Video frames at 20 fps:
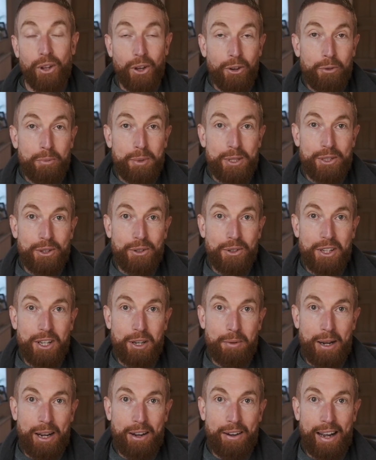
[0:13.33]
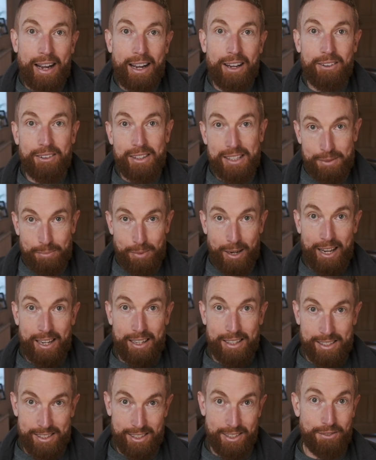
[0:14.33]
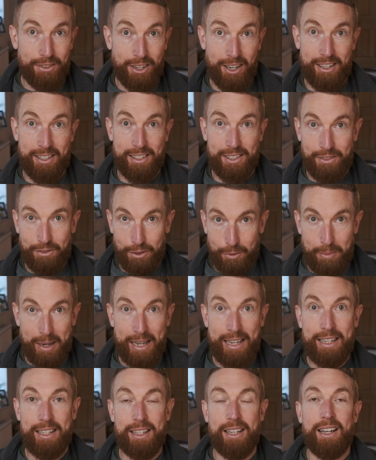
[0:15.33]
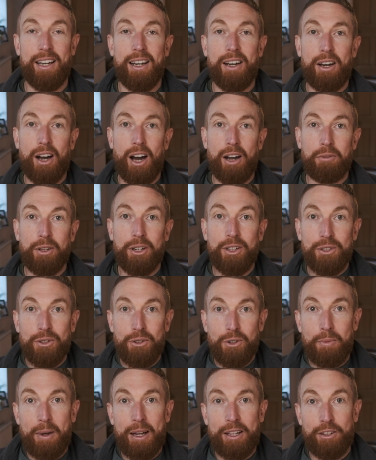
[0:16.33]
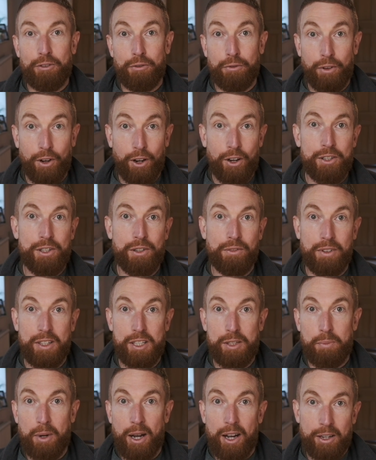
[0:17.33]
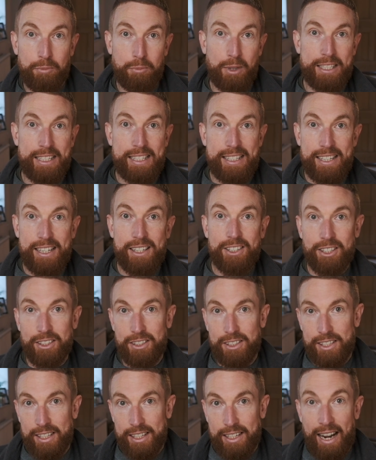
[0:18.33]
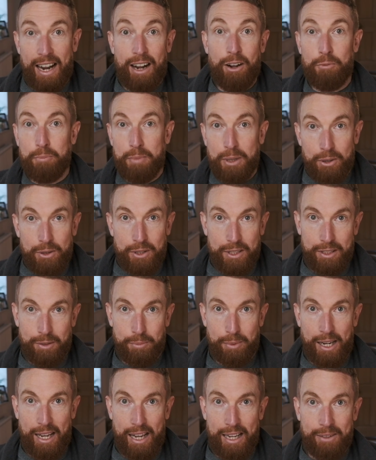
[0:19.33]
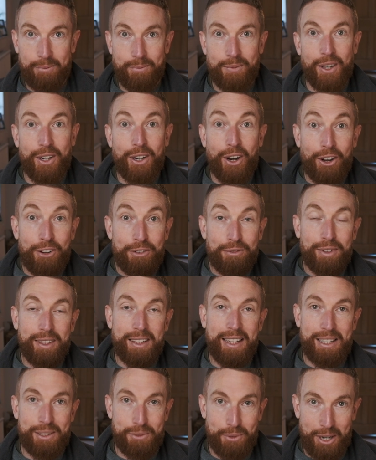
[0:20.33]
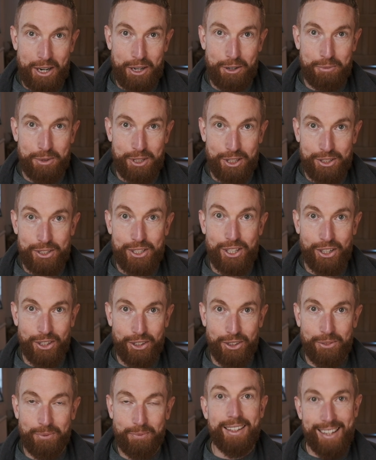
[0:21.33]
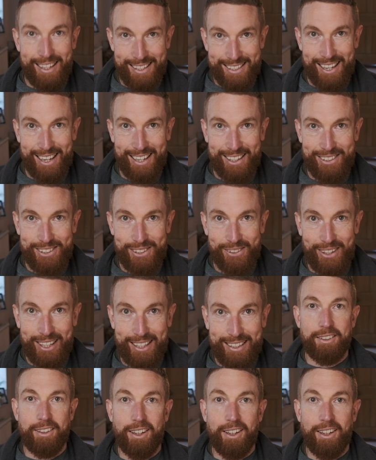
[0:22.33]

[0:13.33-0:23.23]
I'll be talking about how this plan is devised for me, I'm going to talk about the philosophies behind my decisions in how I'm building the plan, and hopefully that's what helps you too. Let's get into it.